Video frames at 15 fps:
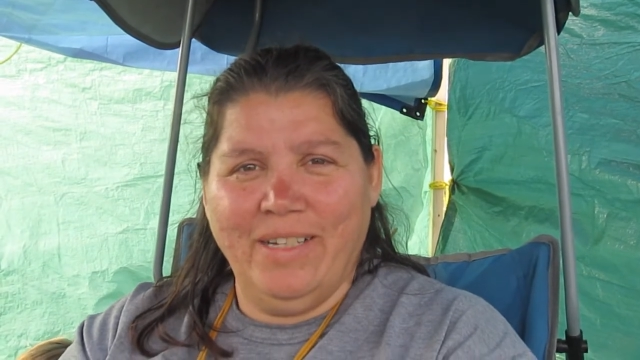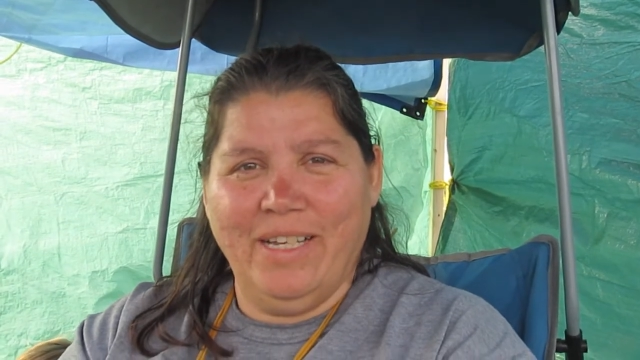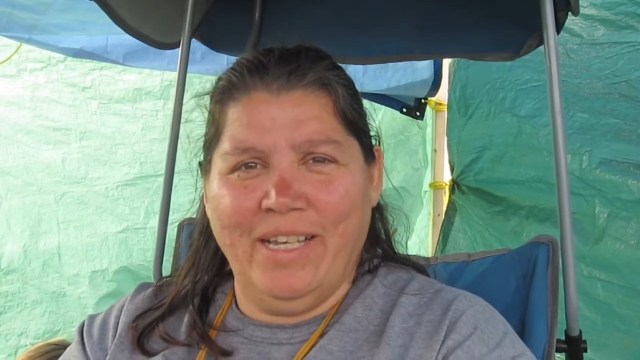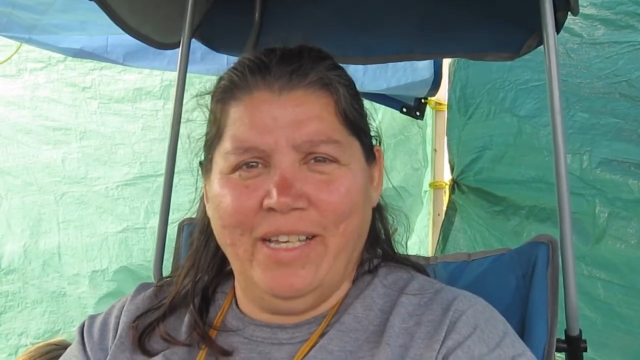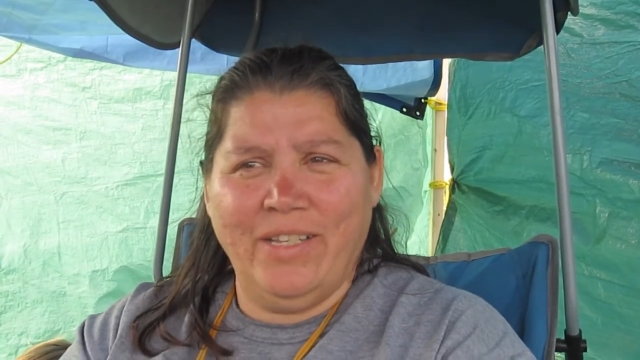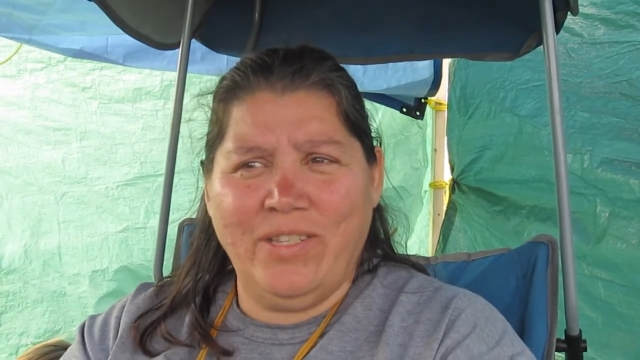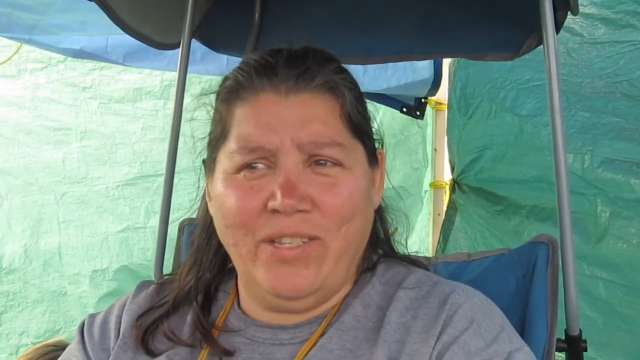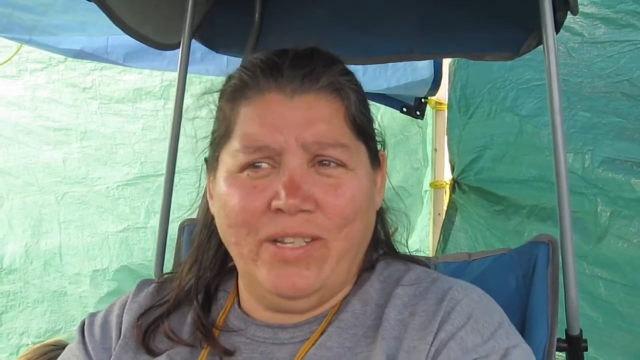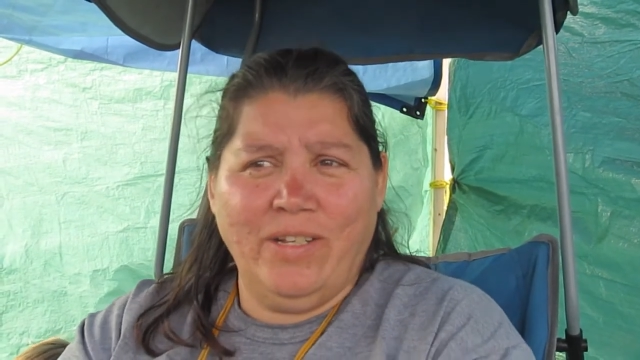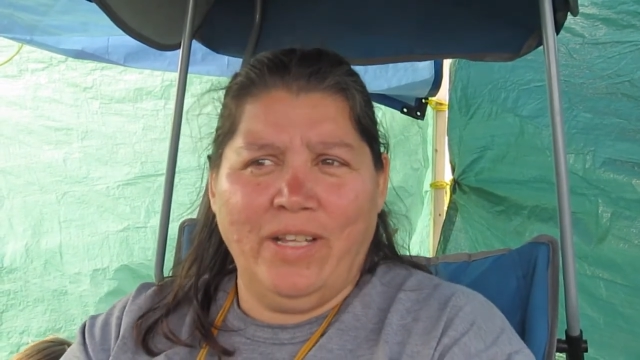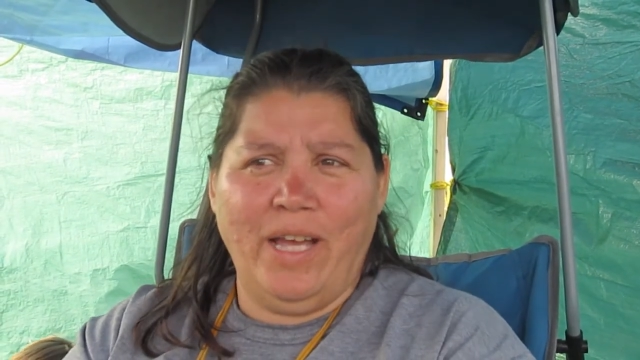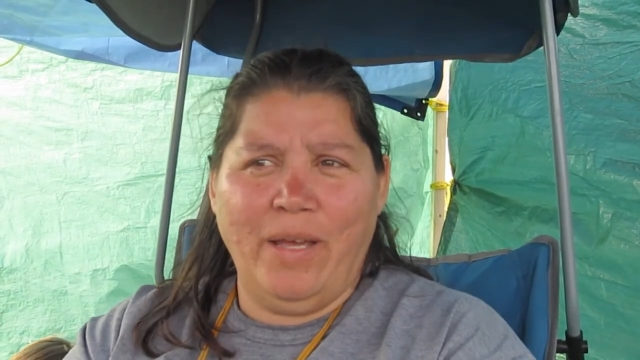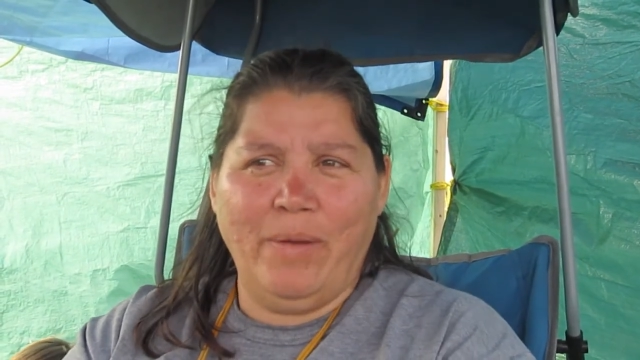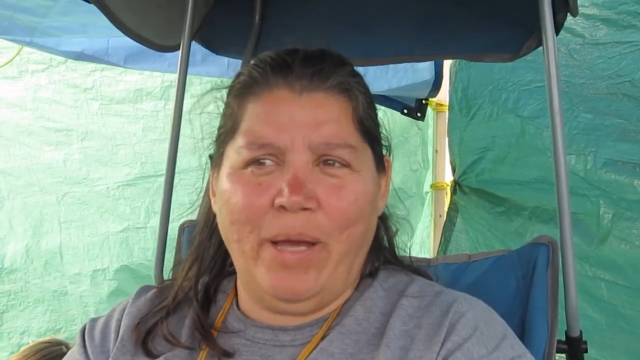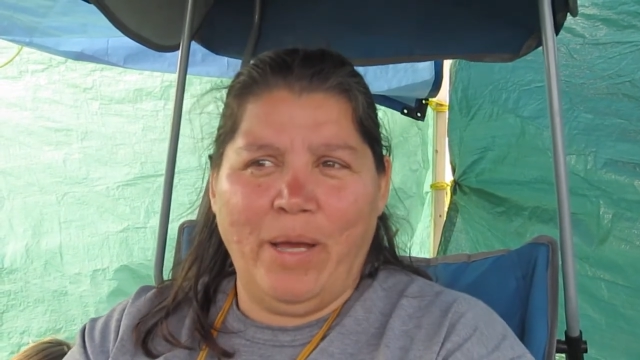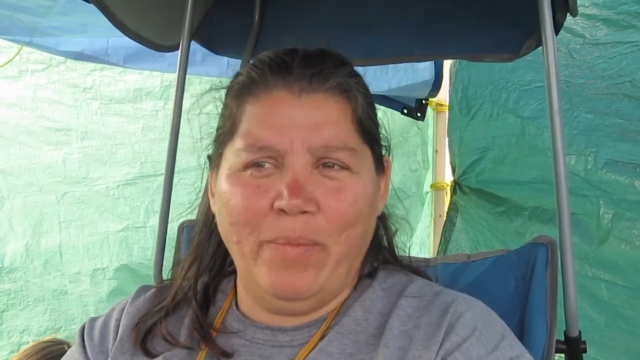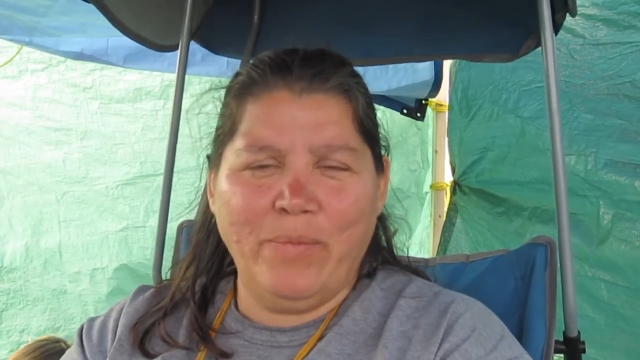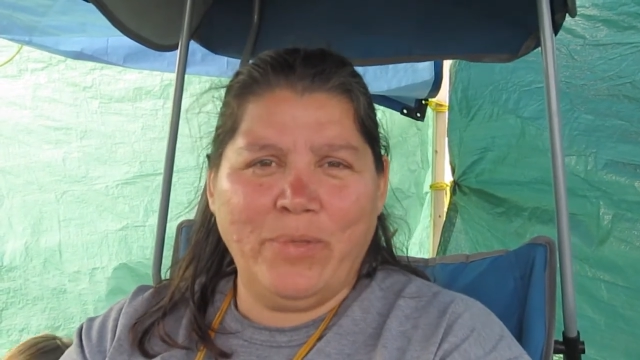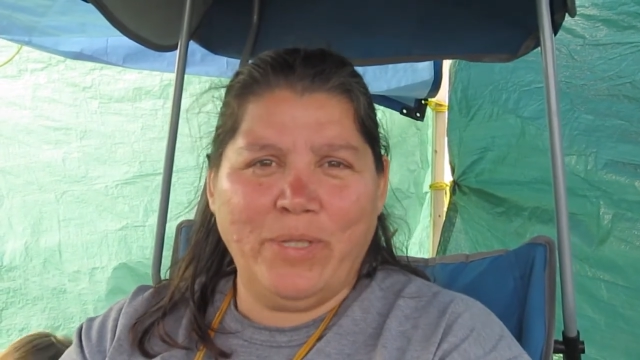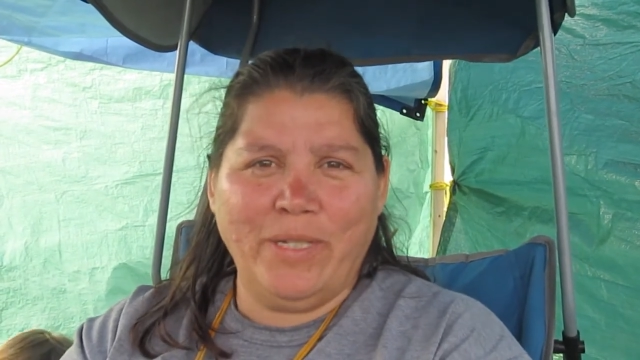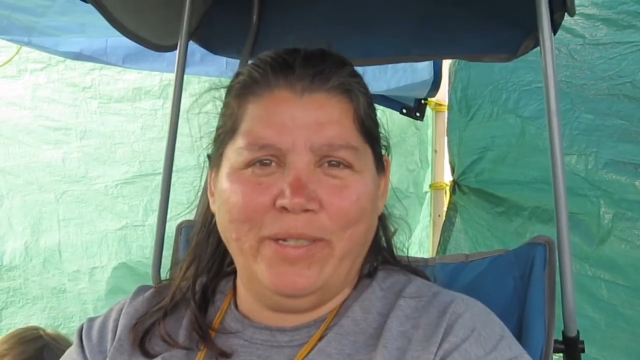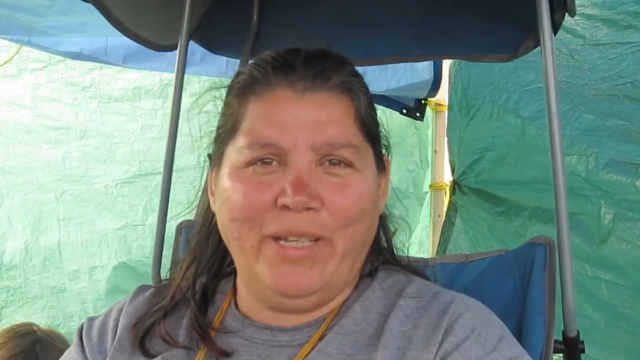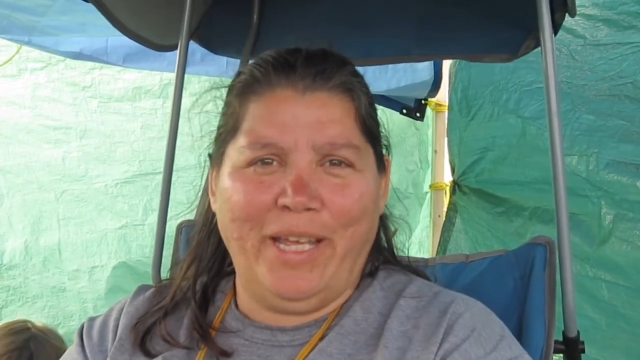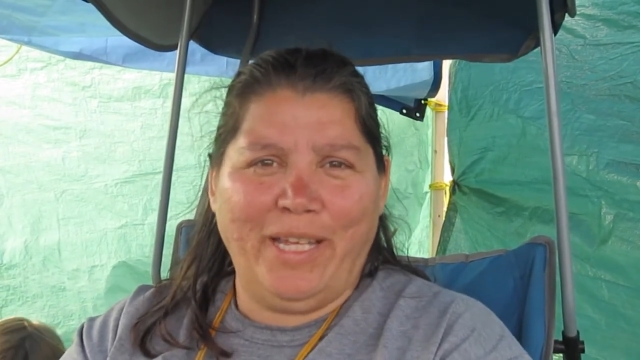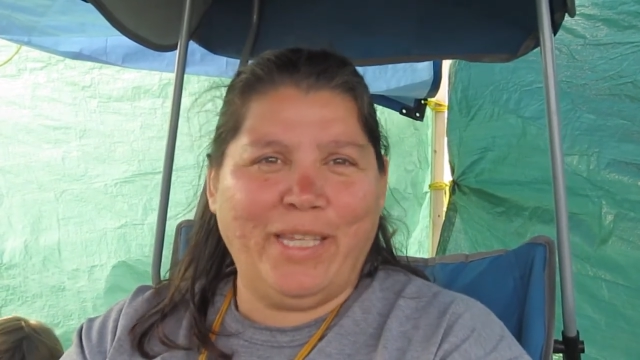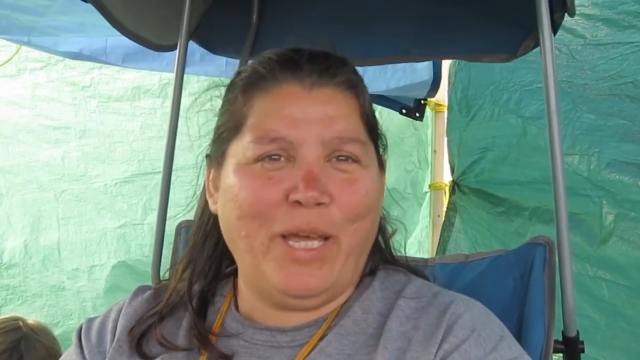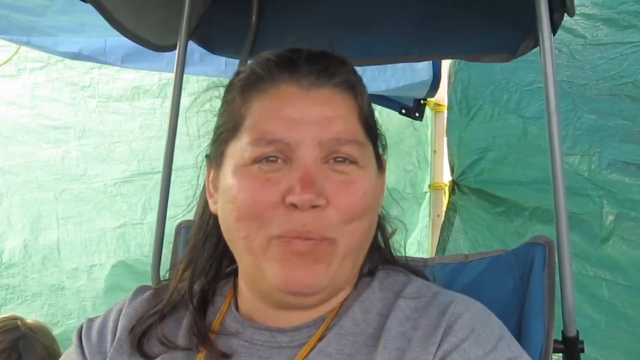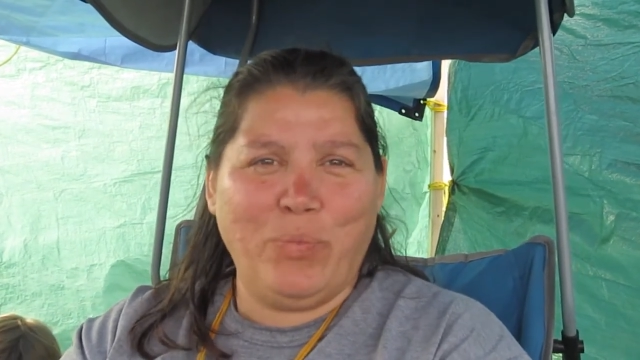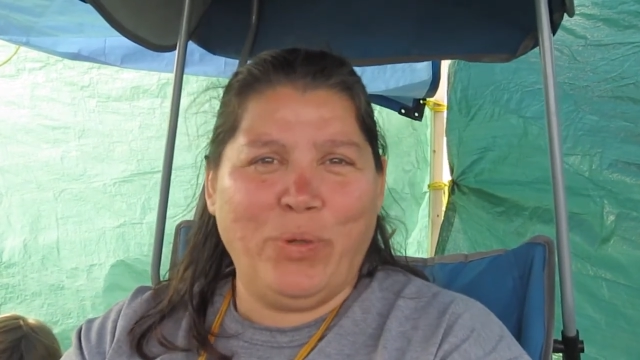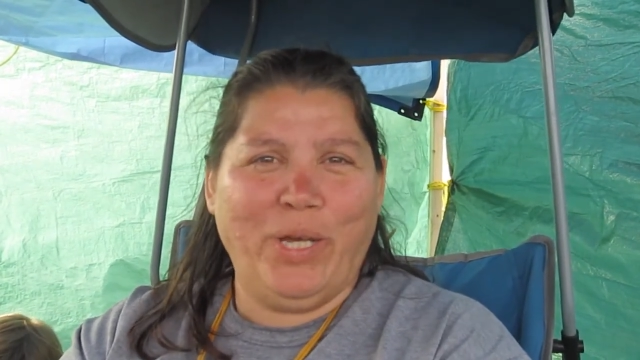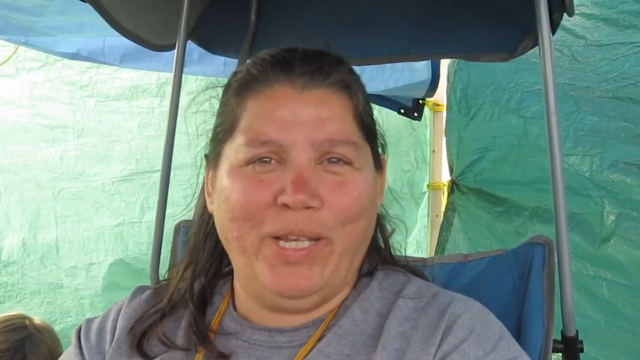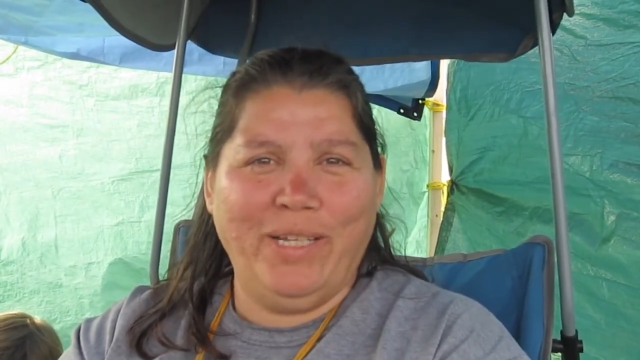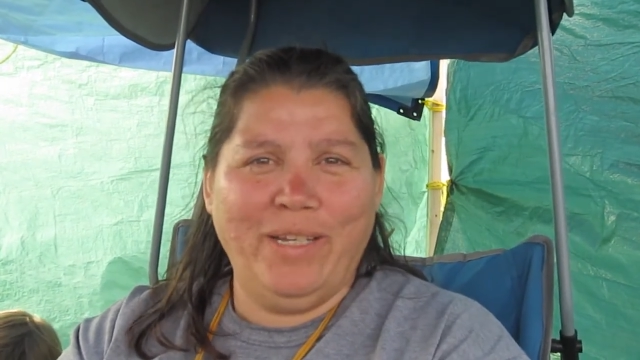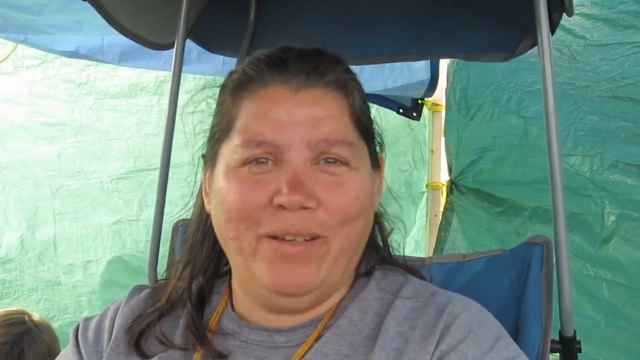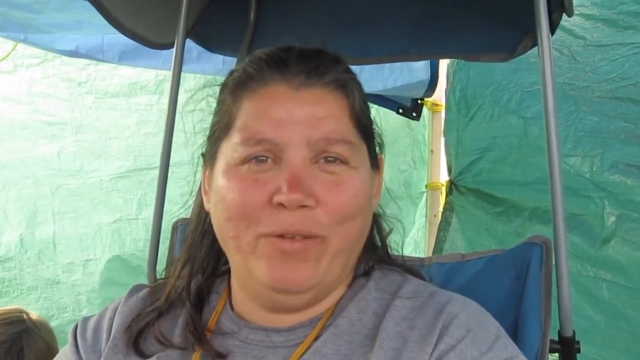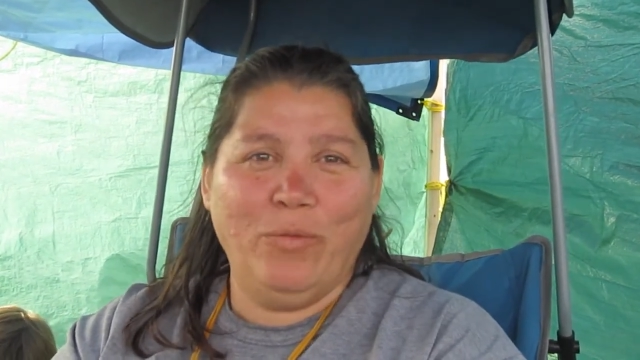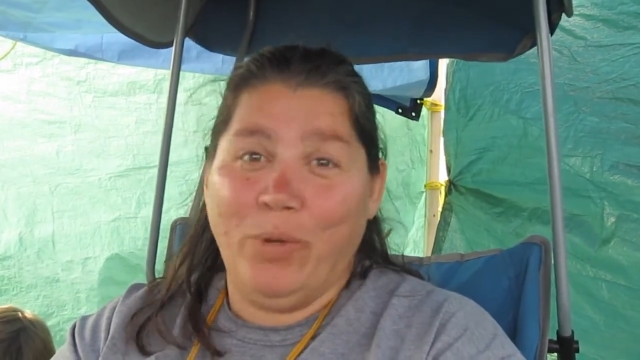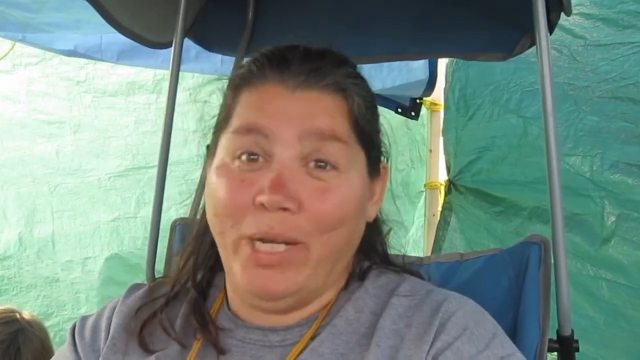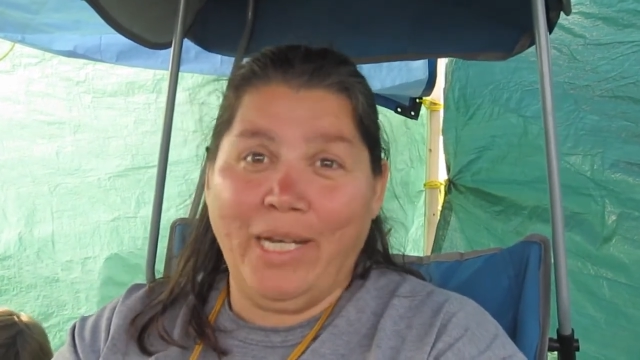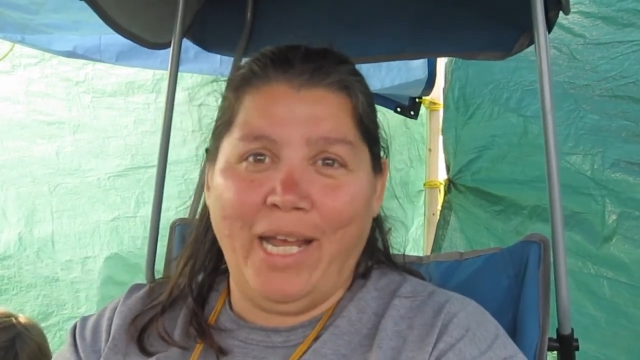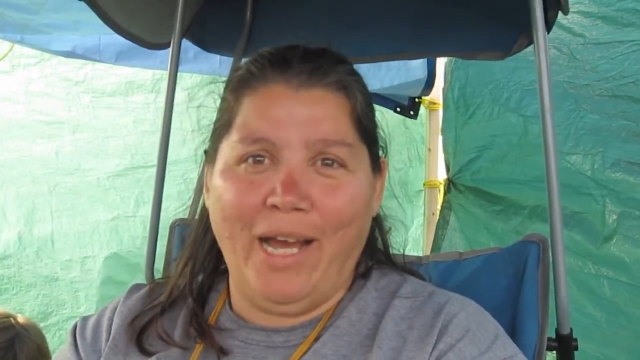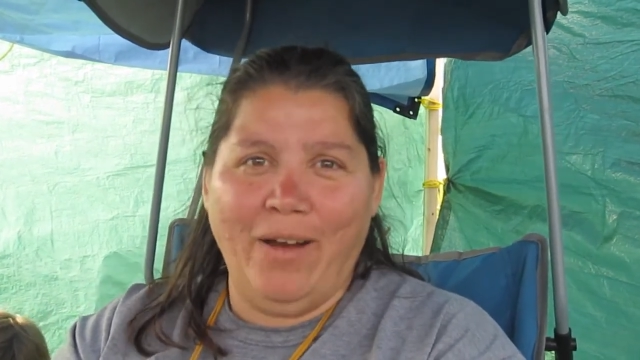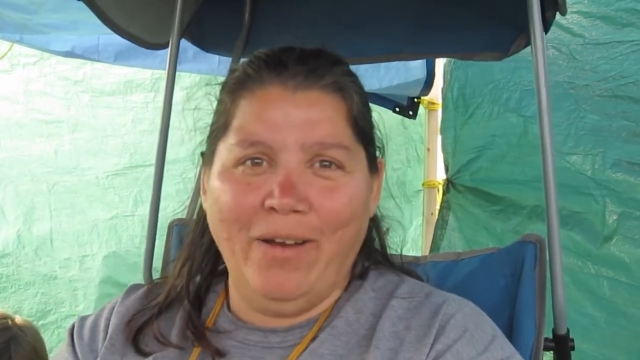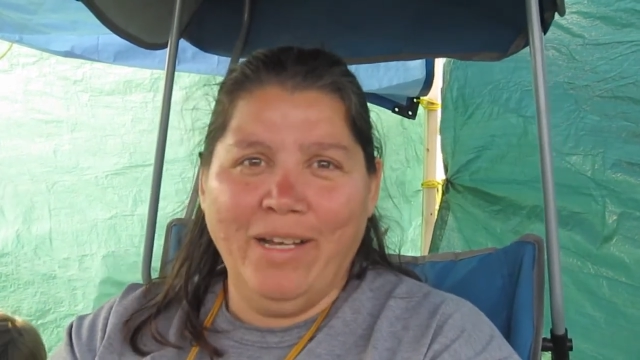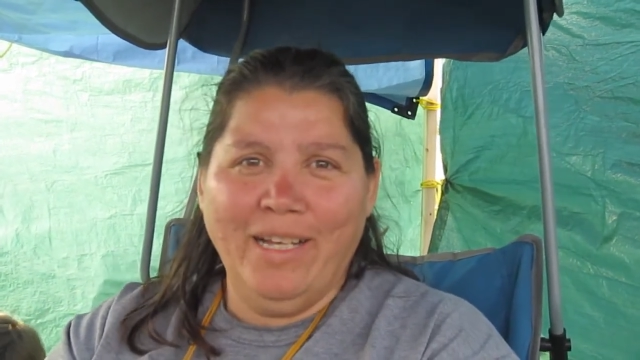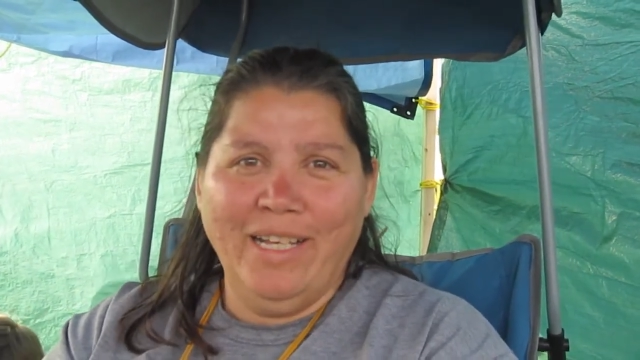And still, I'm still at that point, what now?